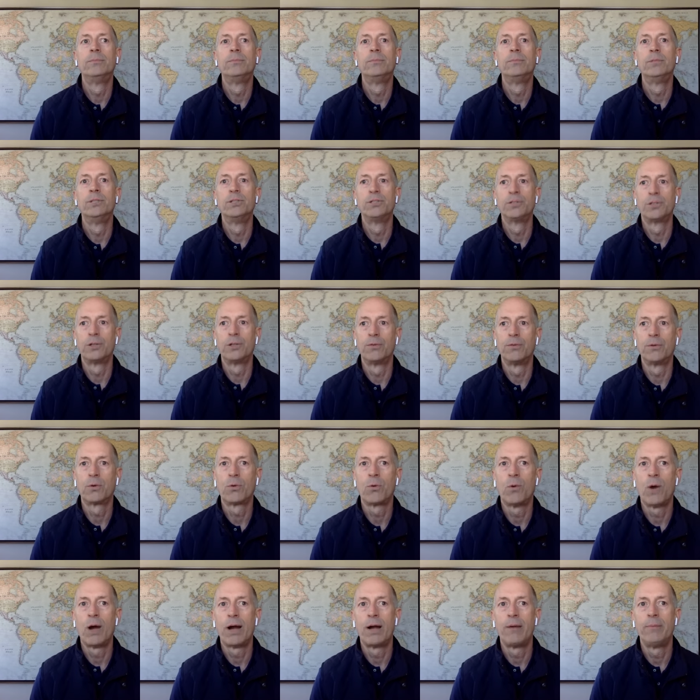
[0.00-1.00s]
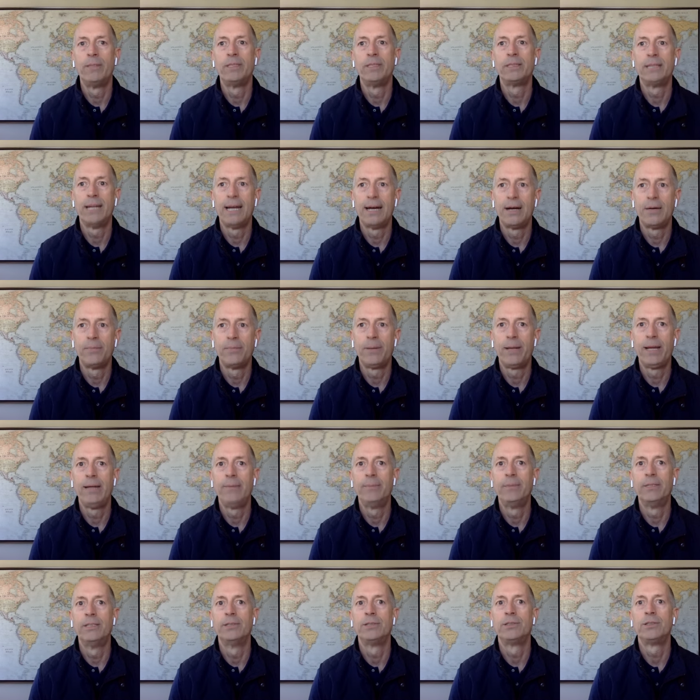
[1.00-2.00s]
reserve requirements, down
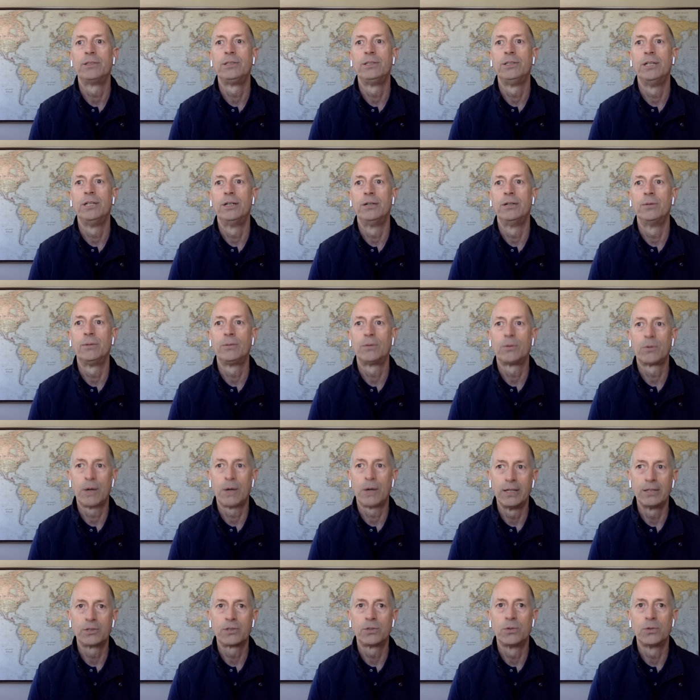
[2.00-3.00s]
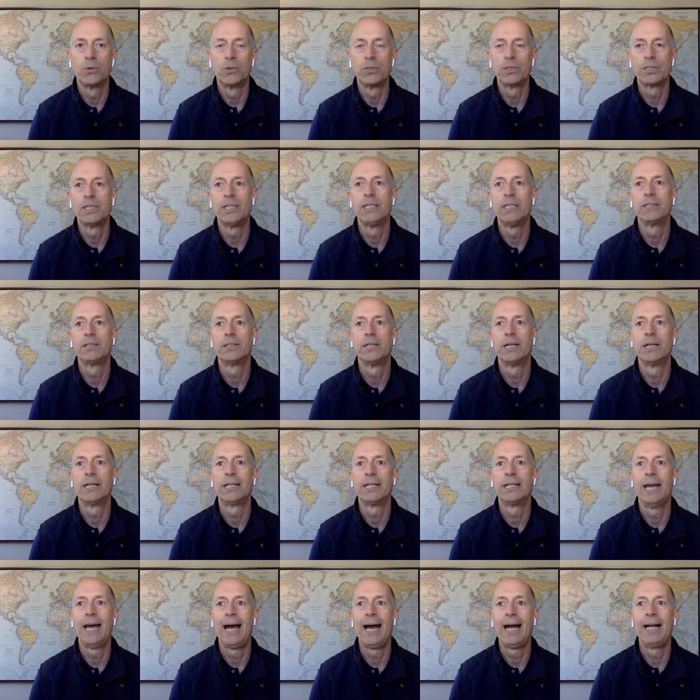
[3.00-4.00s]
payments, you know, credit scores, things
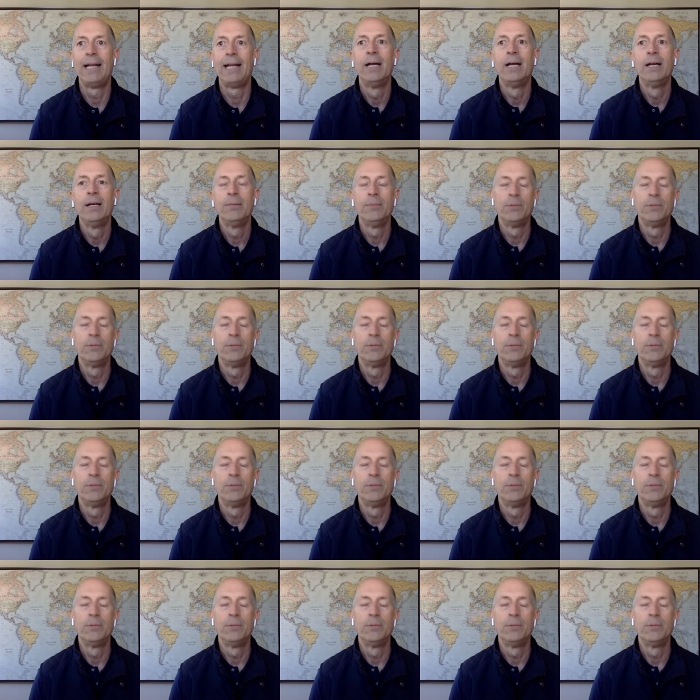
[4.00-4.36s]
like that.